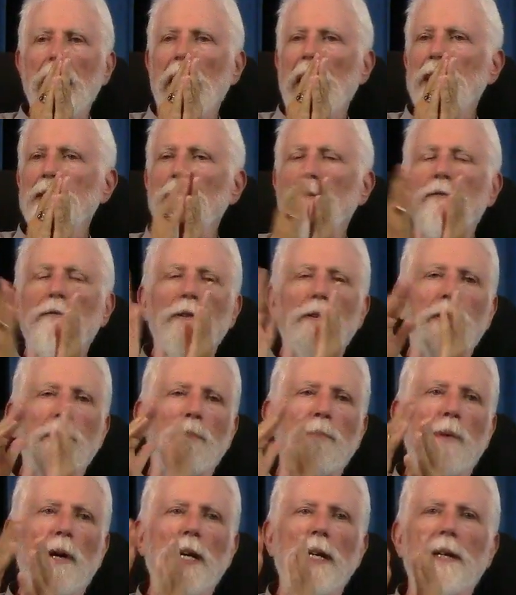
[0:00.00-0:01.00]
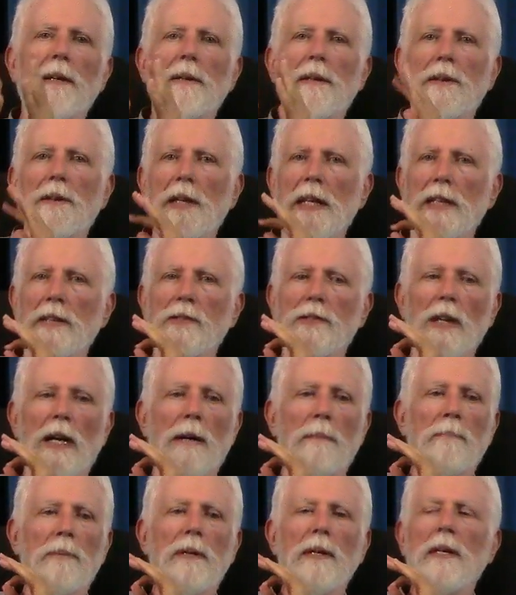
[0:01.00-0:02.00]
And you further break things
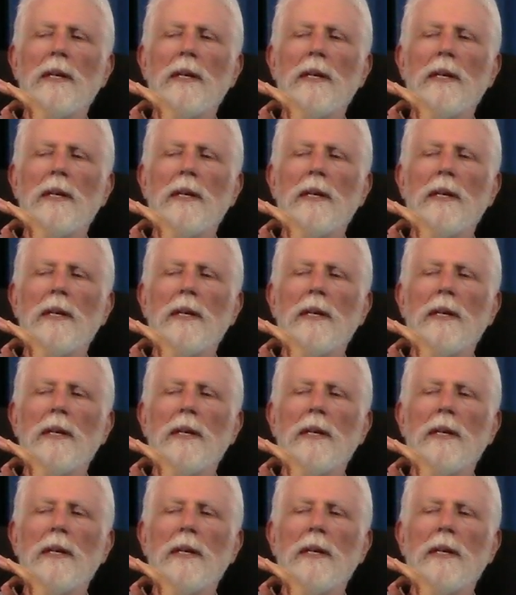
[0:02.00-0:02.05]
up,